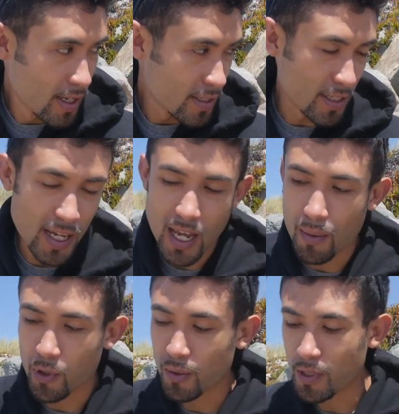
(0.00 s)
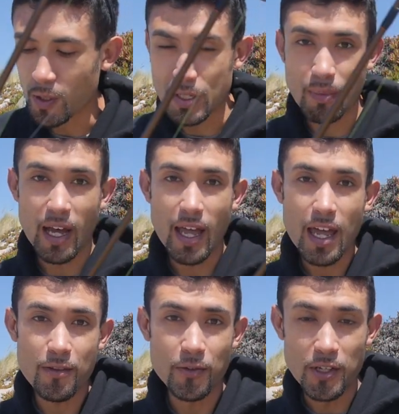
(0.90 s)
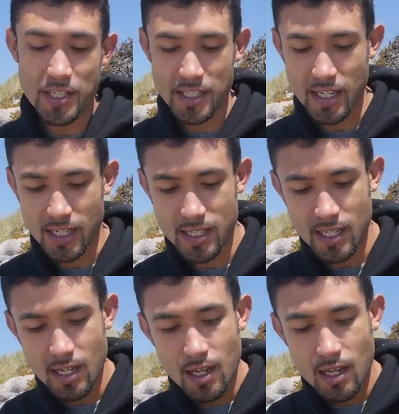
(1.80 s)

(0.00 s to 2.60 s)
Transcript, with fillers: today I'm going to be using my eight foot six